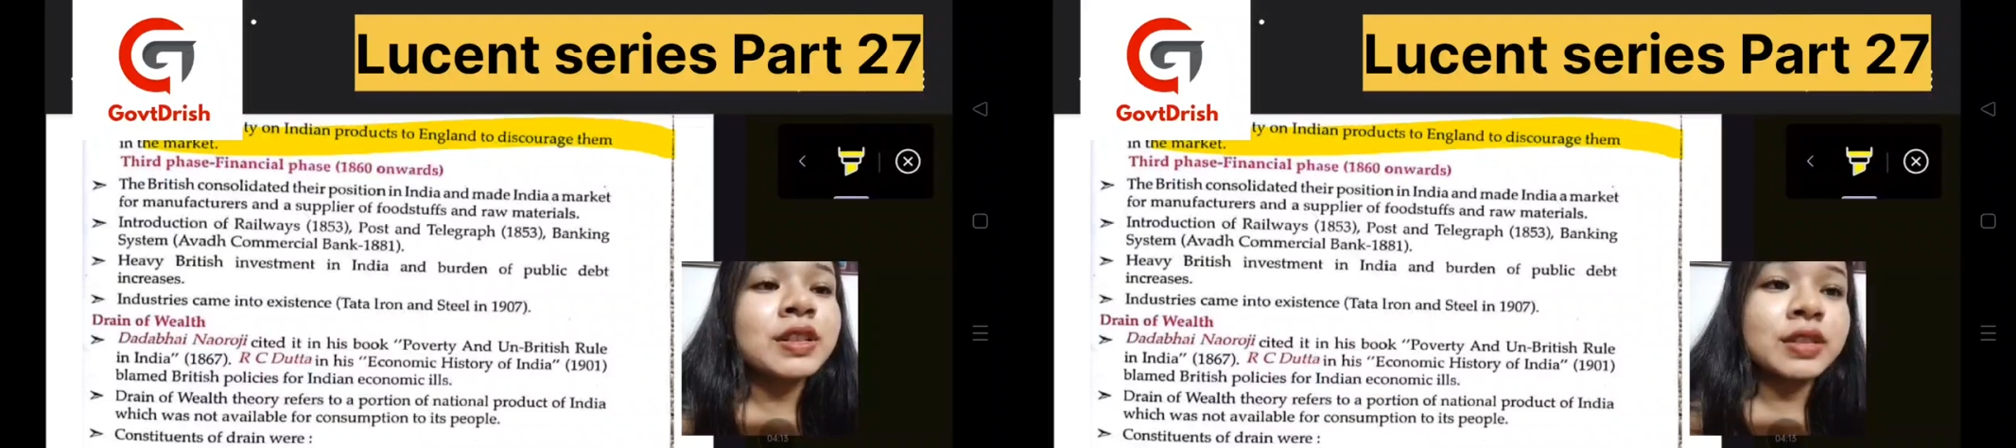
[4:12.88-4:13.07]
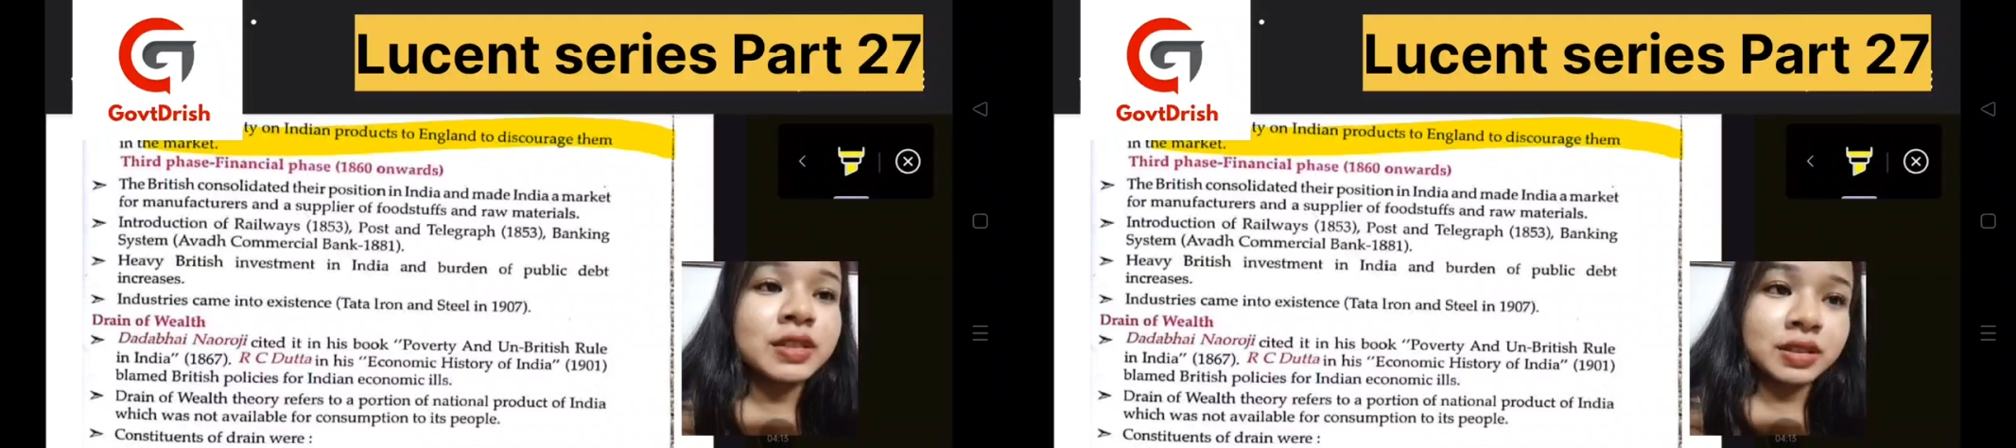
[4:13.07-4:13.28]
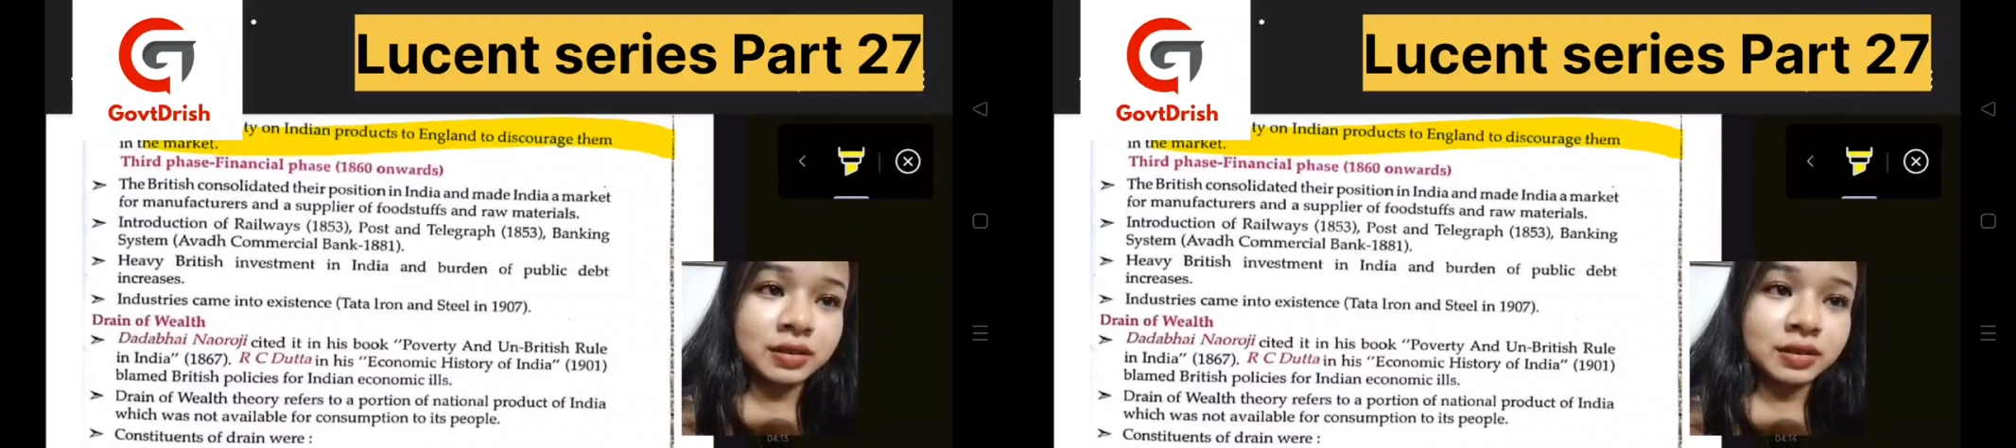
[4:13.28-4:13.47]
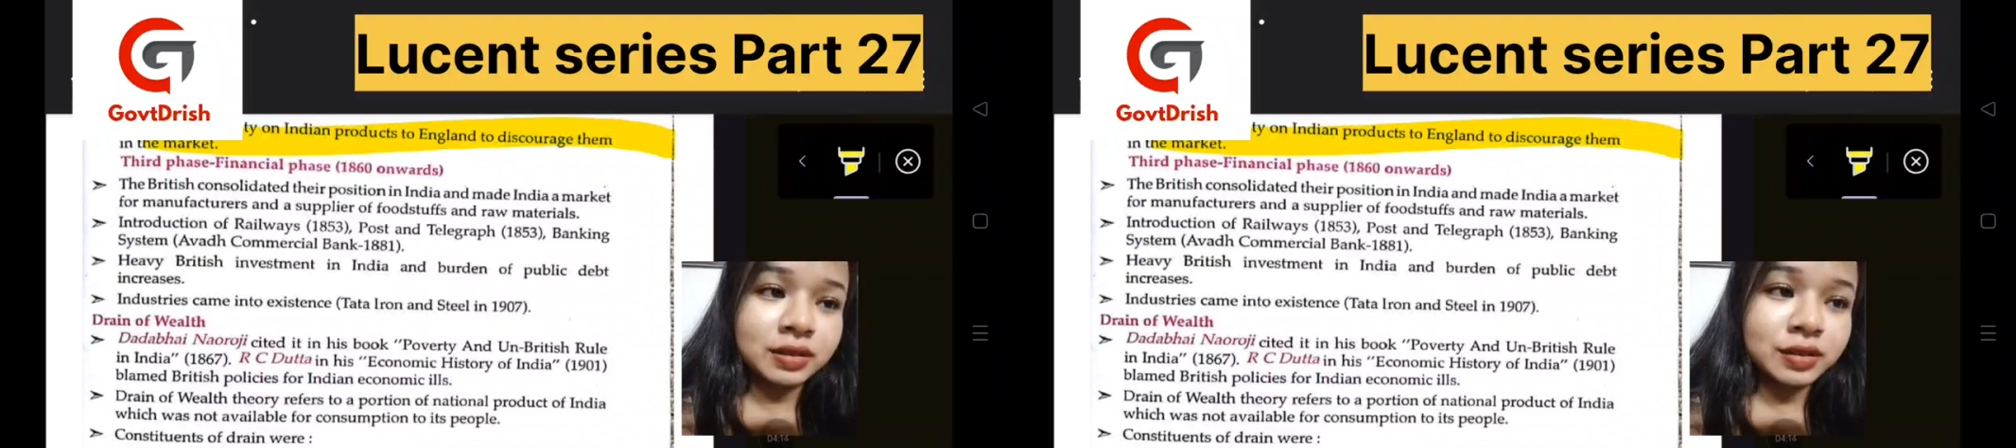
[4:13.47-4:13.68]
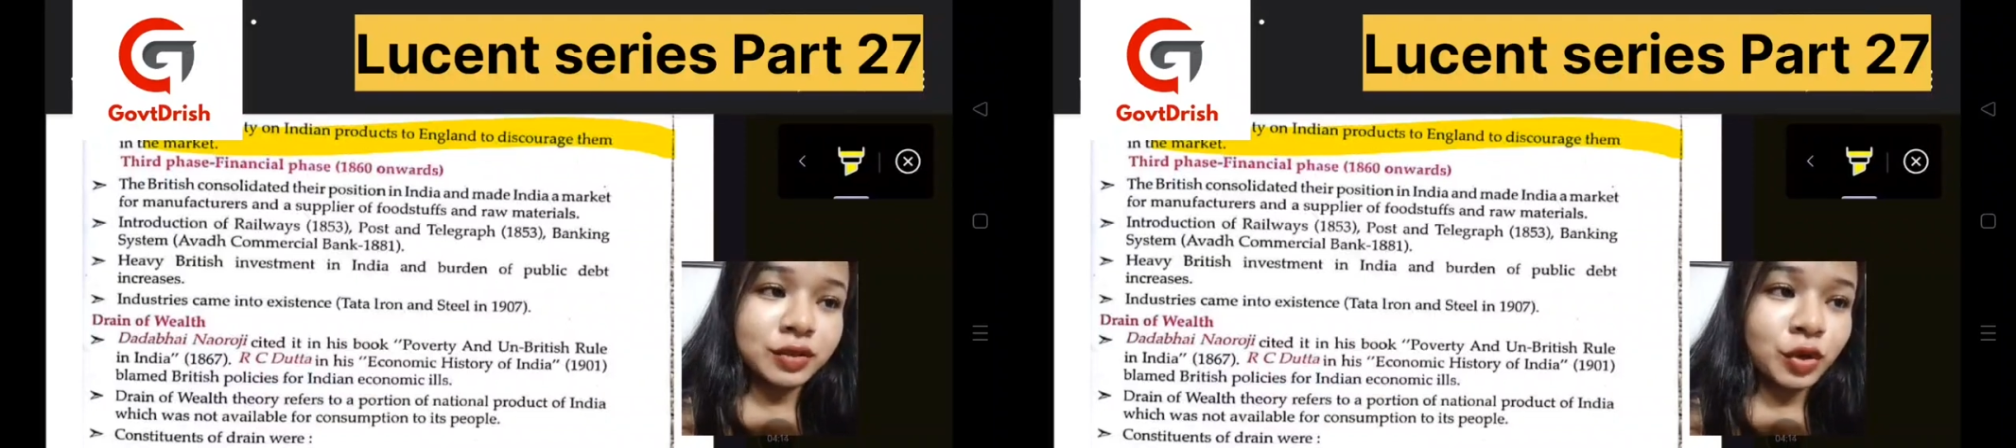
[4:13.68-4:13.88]
strong
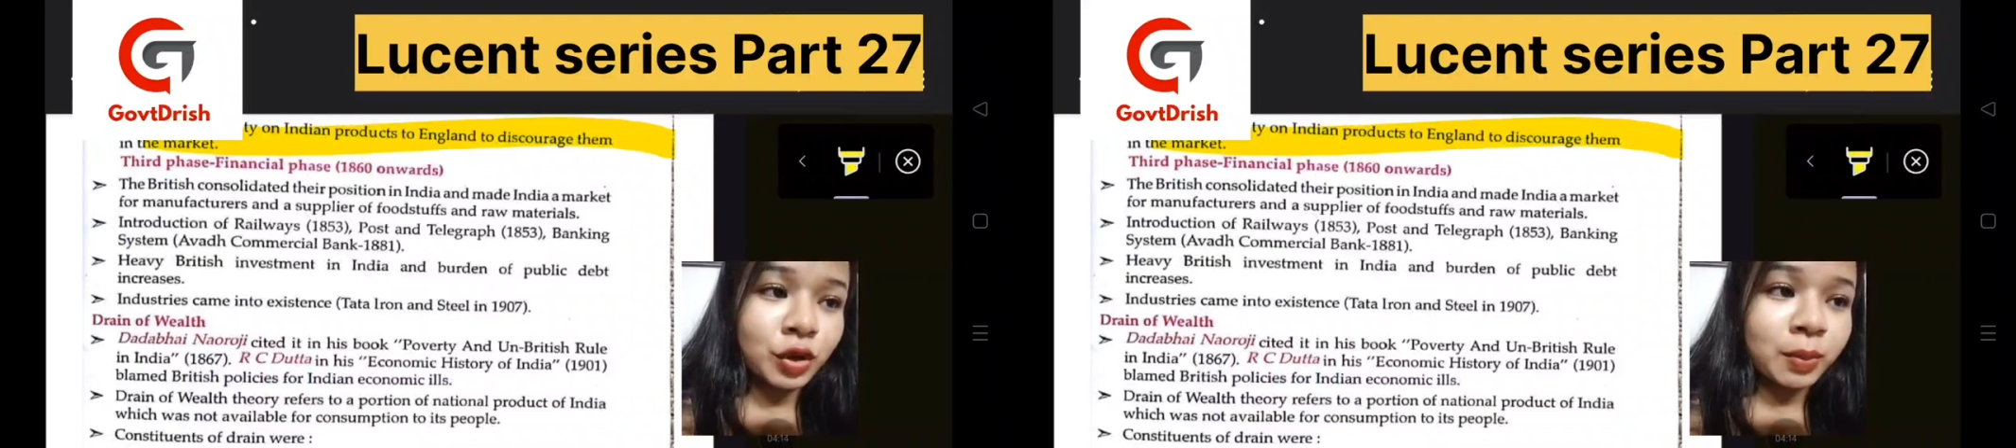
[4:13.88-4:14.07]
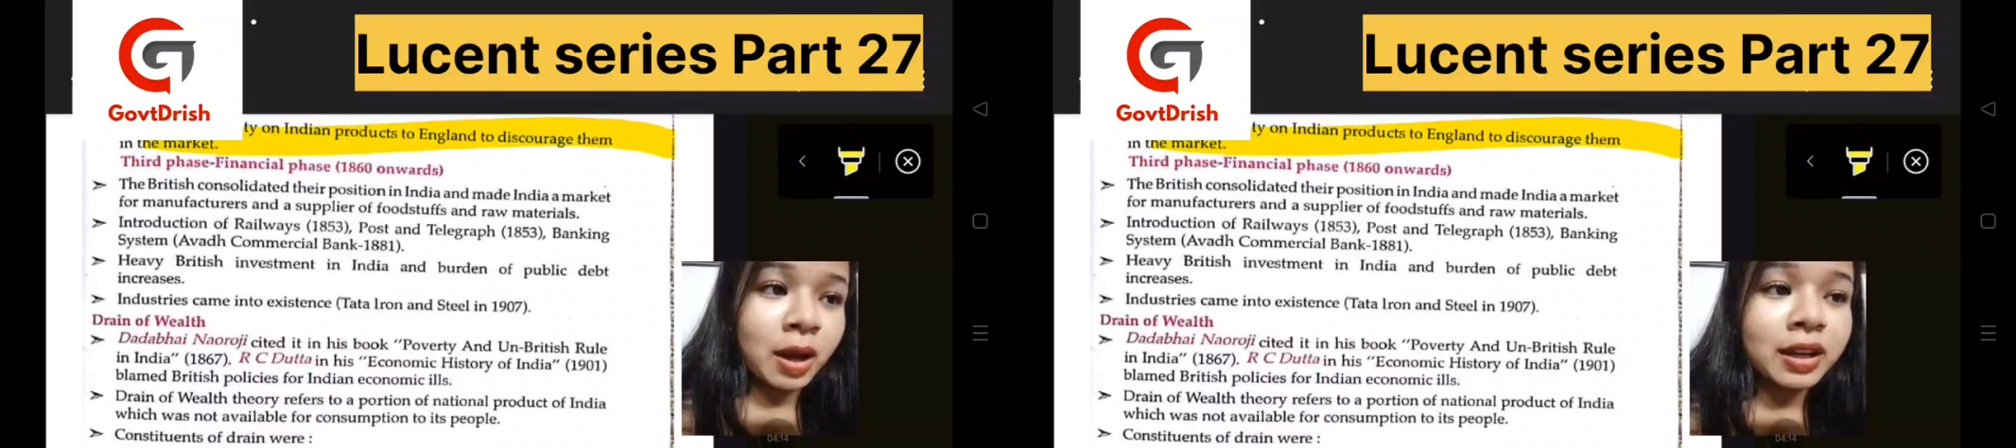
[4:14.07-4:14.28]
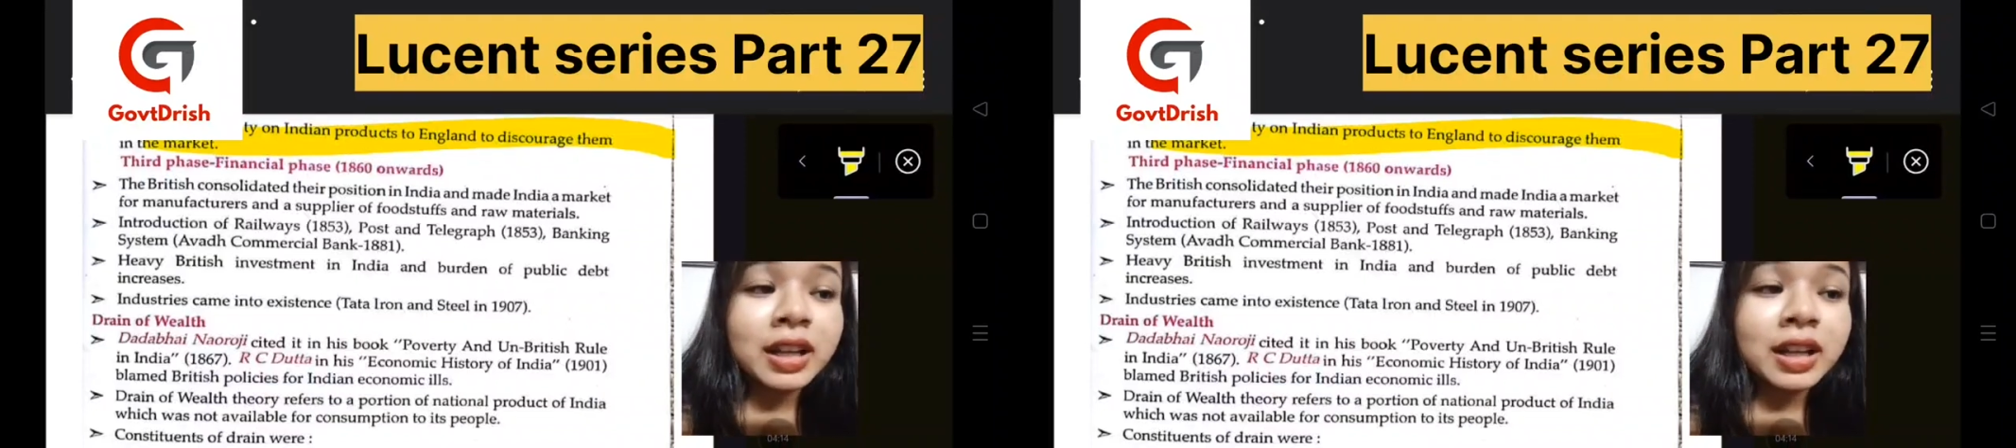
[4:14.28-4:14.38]
market, and India was